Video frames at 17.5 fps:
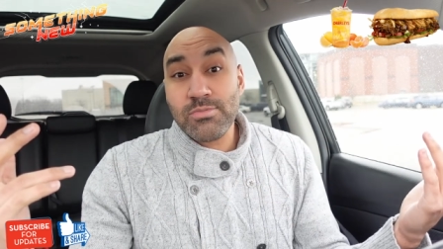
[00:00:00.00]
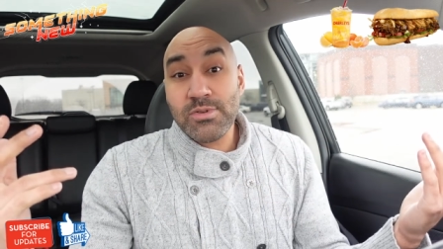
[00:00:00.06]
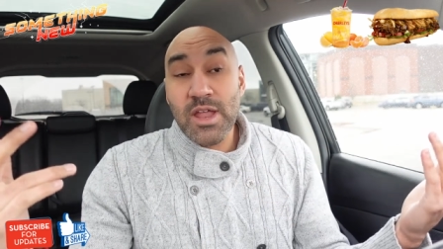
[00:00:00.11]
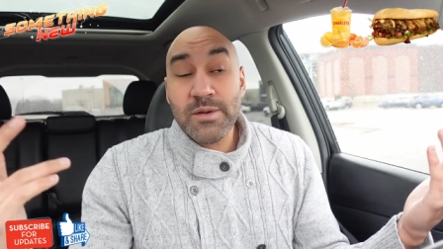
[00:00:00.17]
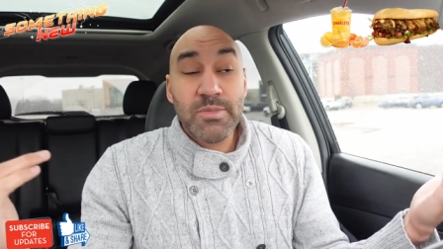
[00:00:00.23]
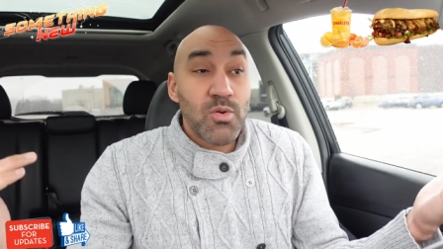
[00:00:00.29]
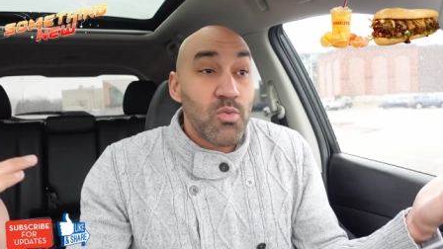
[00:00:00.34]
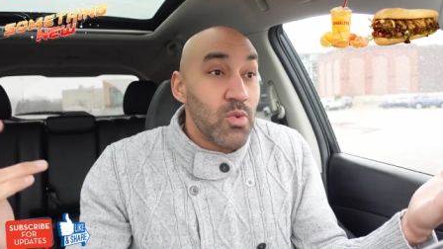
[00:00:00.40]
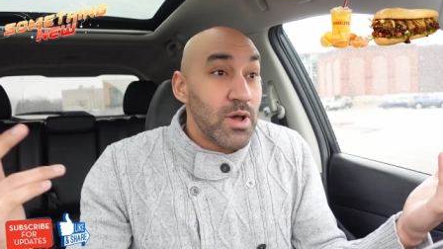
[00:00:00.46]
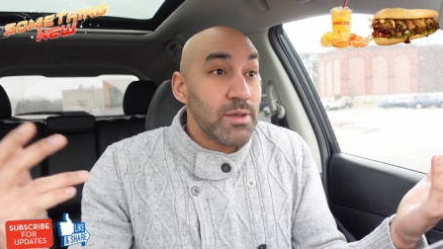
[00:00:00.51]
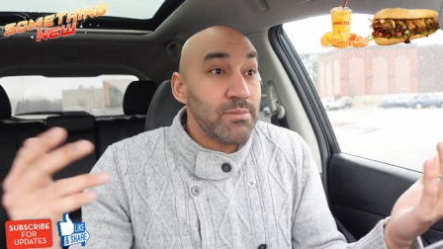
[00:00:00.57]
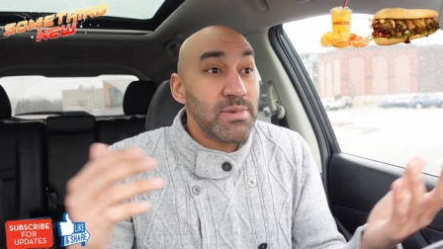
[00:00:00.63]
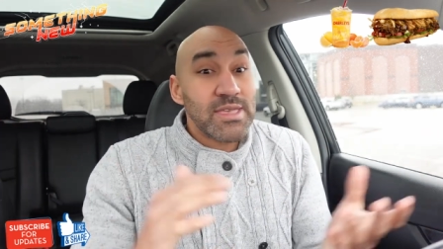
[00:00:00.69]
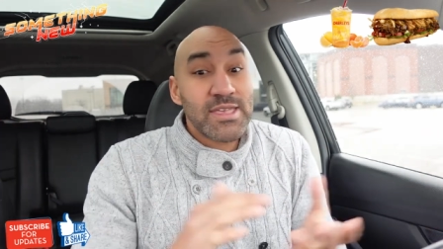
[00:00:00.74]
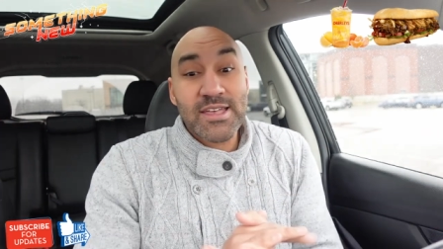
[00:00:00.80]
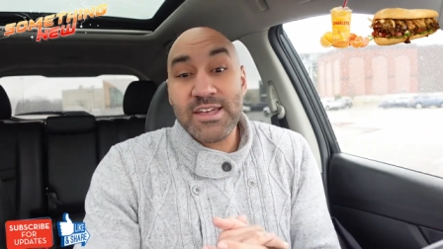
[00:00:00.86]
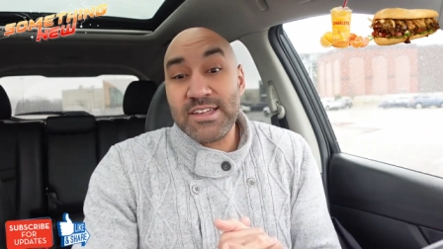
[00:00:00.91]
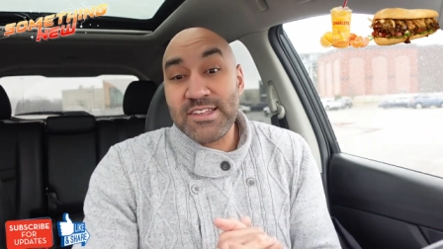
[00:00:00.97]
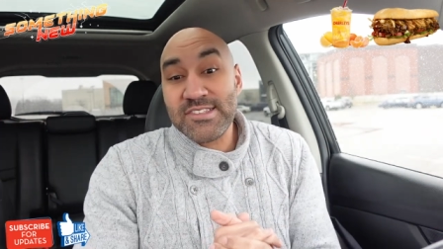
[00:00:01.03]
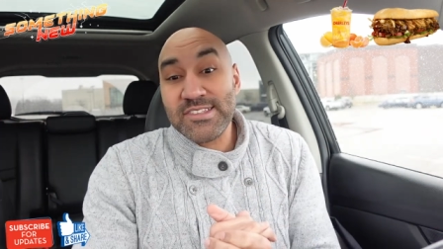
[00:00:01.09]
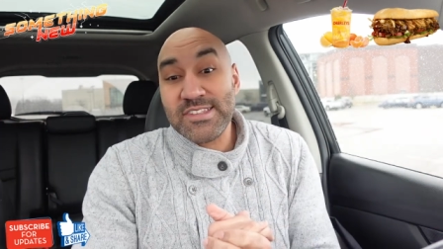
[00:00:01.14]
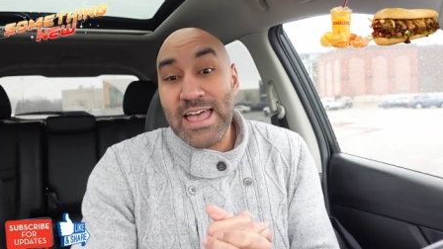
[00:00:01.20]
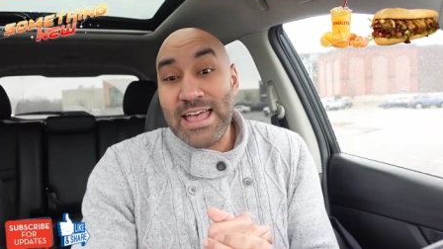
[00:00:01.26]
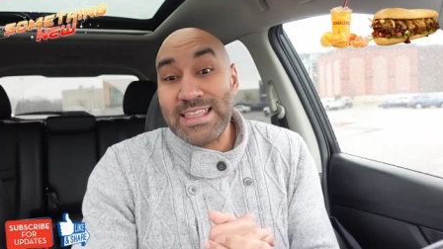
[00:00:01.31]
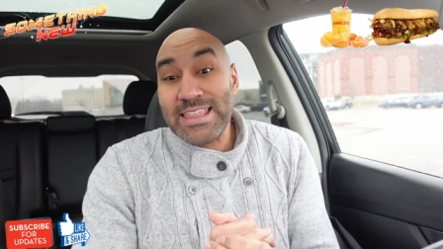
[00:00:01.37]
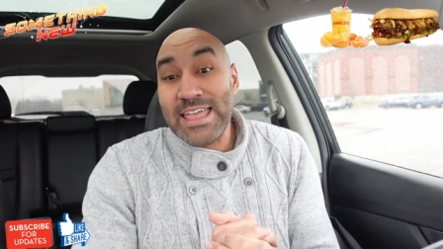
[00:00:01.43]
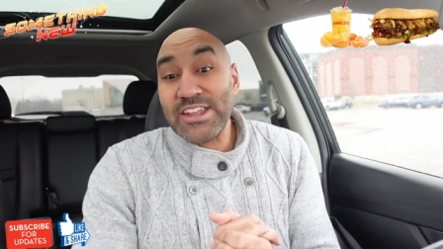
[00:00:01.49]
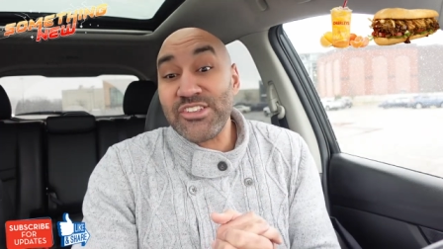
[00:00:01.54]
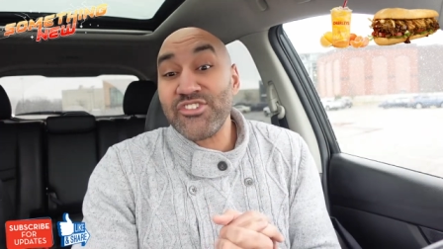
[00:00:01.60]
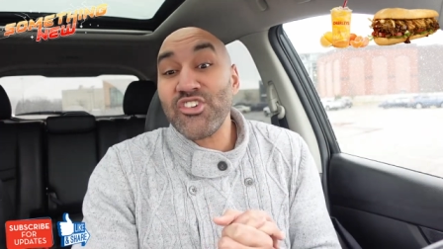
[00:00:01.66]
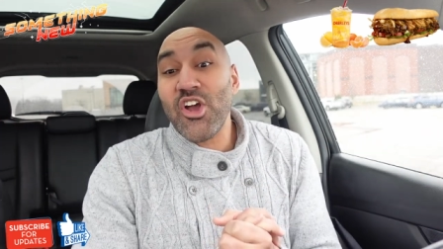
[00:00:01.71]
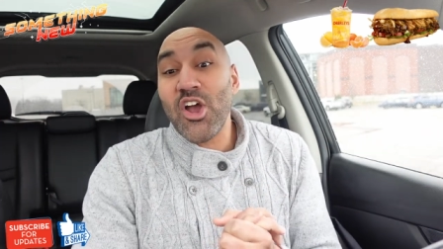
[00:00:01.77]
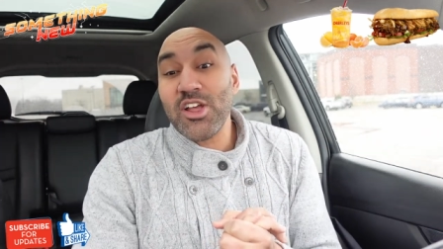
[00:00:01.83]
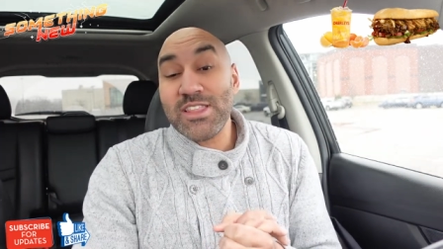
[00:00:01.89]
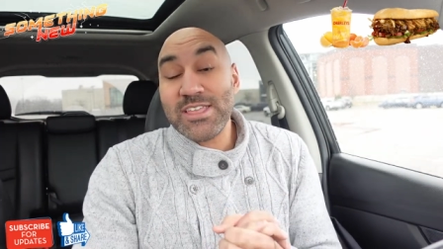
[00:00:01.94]
Number one, because I like
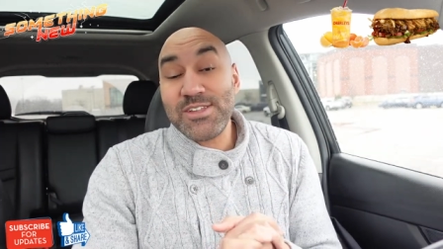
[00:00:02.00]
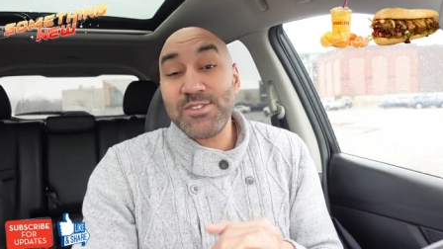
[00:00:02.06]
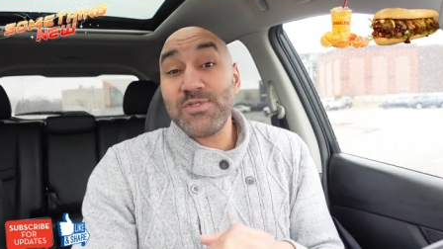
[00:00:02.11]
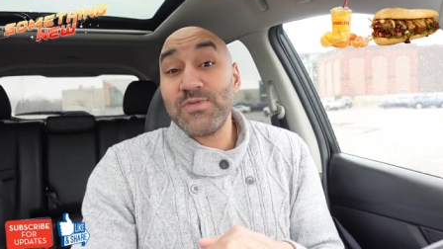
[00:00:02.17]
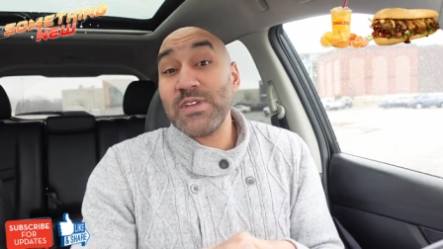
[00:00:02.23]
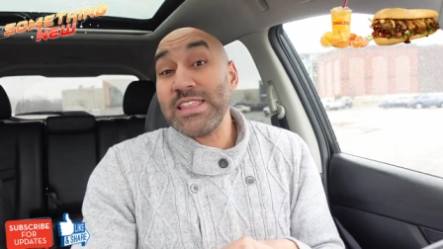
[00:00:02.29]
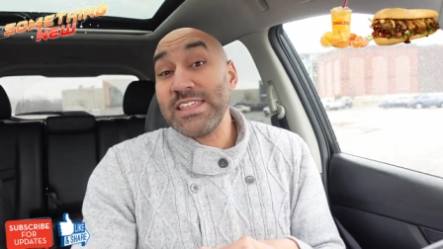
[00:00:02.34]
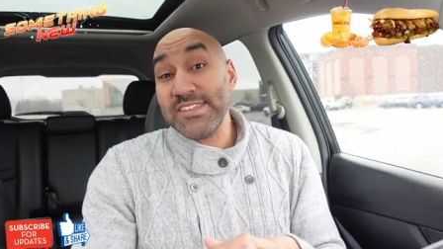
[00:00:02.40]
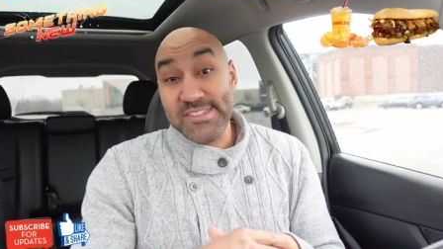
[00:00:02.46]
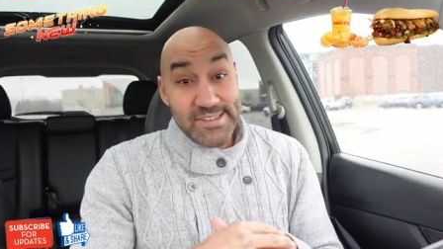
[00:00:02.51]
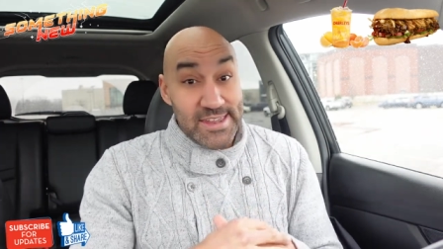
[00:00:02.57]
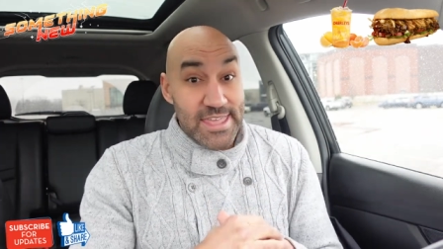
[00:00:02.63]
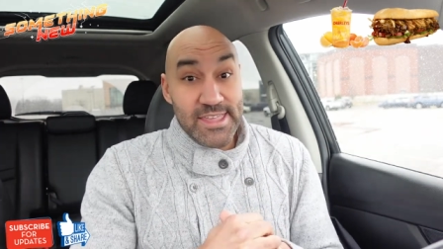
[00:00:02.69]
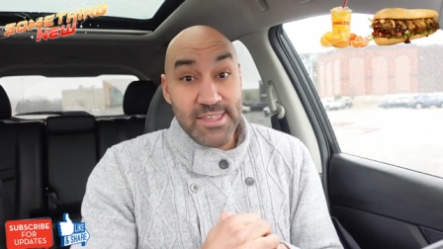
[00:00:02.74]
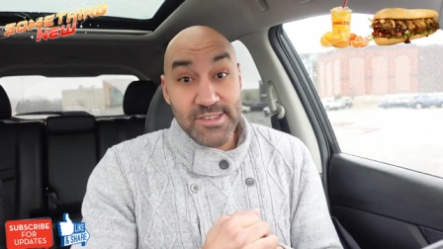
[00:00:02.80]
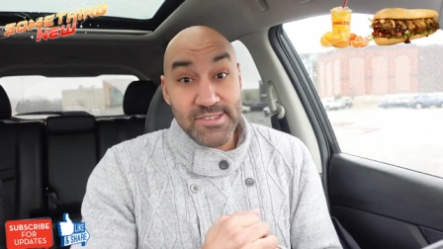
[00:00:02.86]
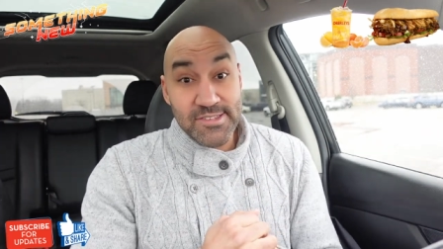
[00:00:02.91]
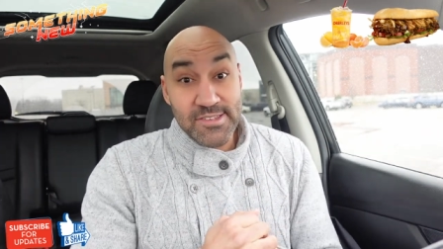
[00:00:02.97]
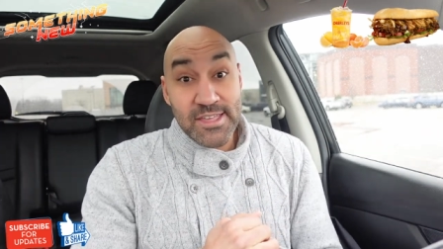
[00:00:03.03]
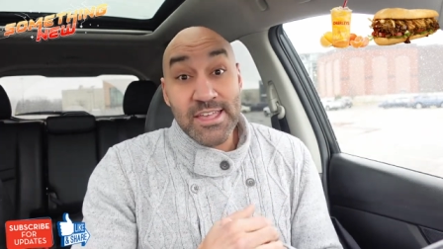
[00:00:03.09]
Charleys Philly Steaks.